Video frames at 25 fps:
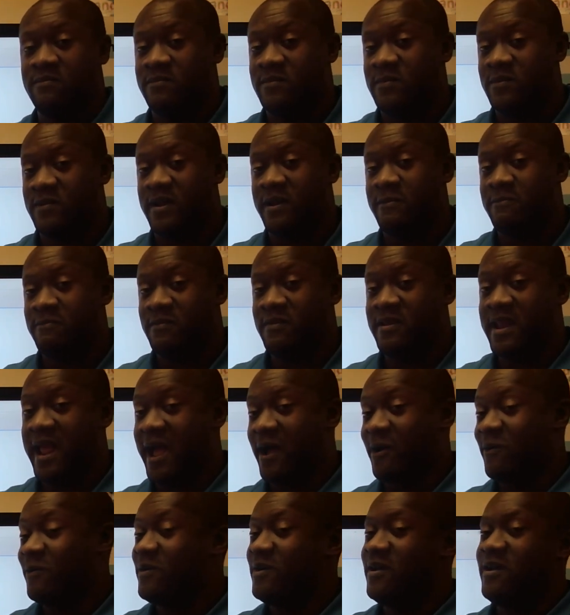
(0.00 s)
All right,
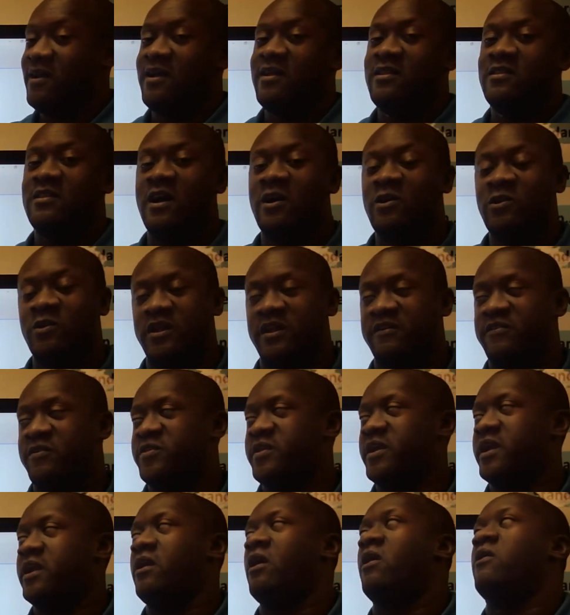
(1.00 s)
now, luckily you're
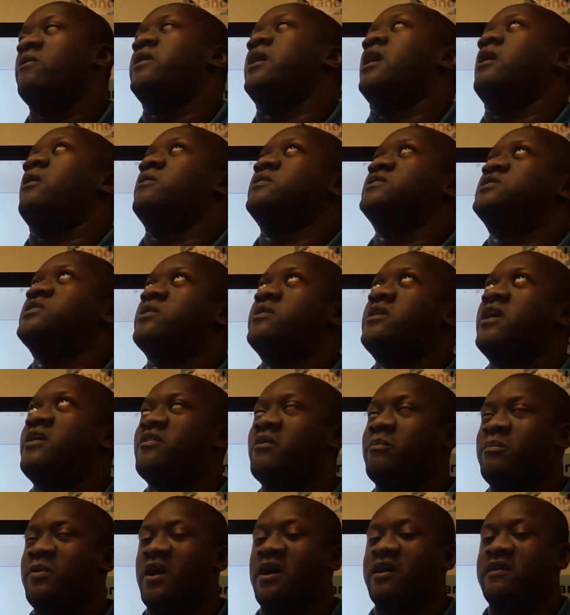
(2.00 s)
thinking, oh no, is there
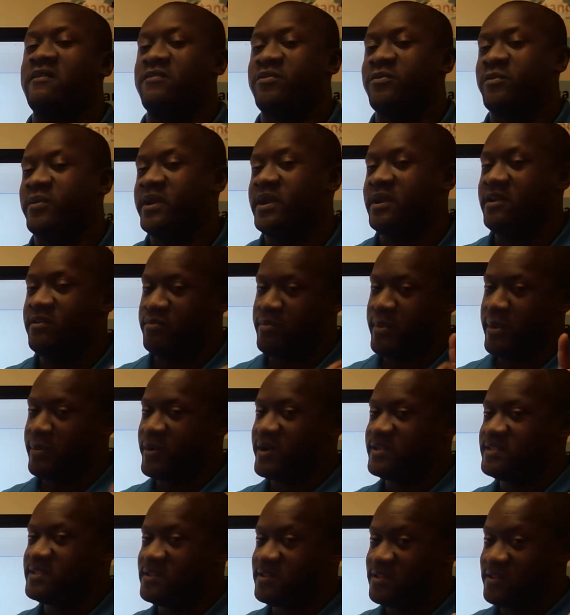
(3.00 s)
another block of three? Remember
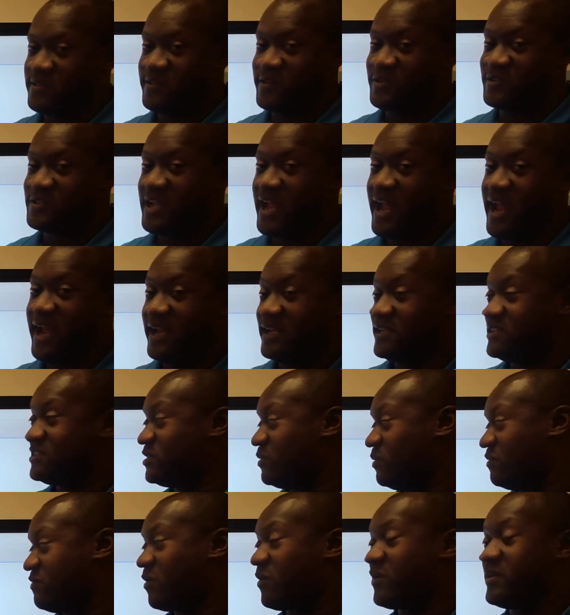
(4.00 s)
I said that there's 8,
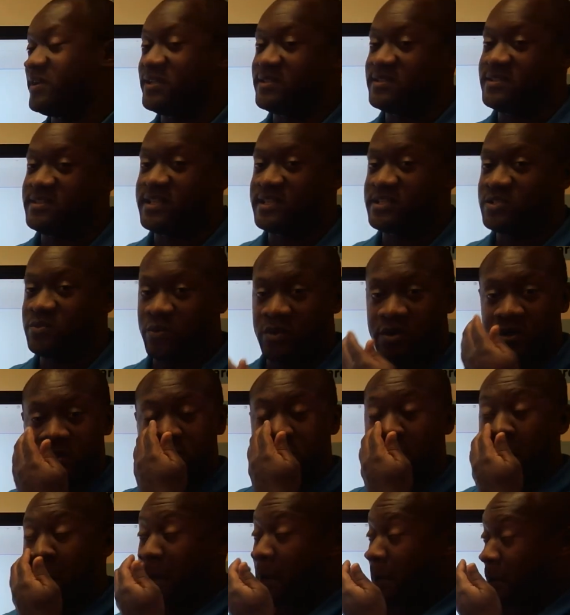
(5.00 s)
so we've already done 6
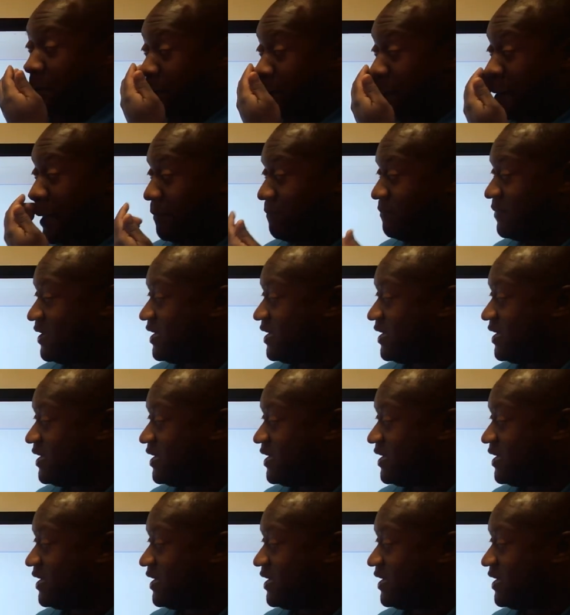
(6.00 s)
words, so that